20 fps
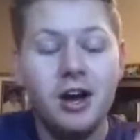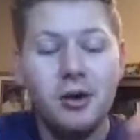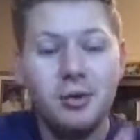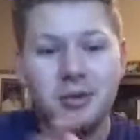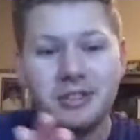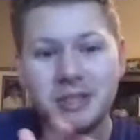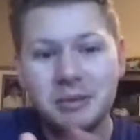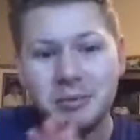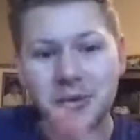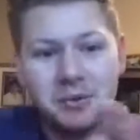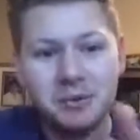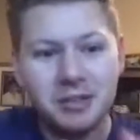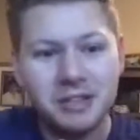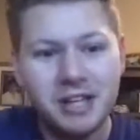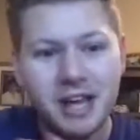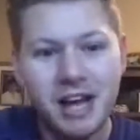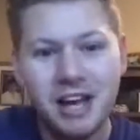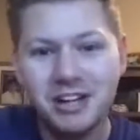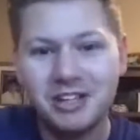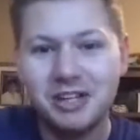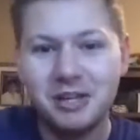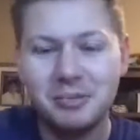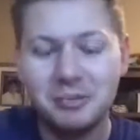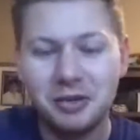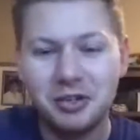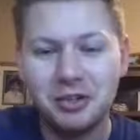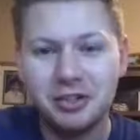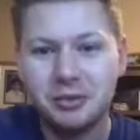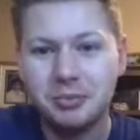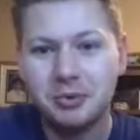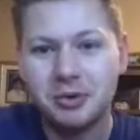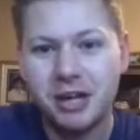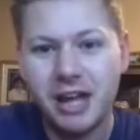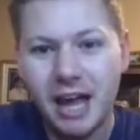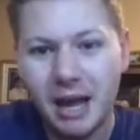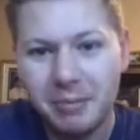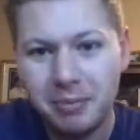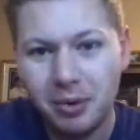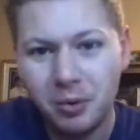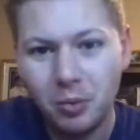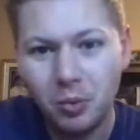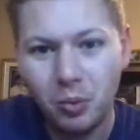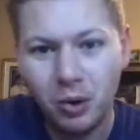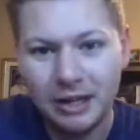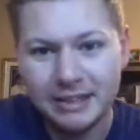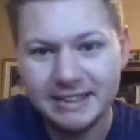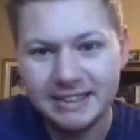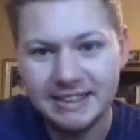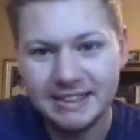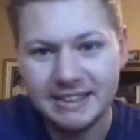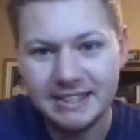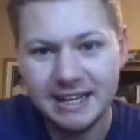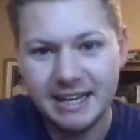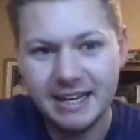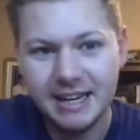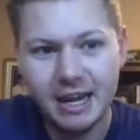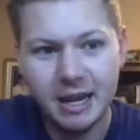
What's up, everyone? Good morning. Good morning. Happy Wednesday.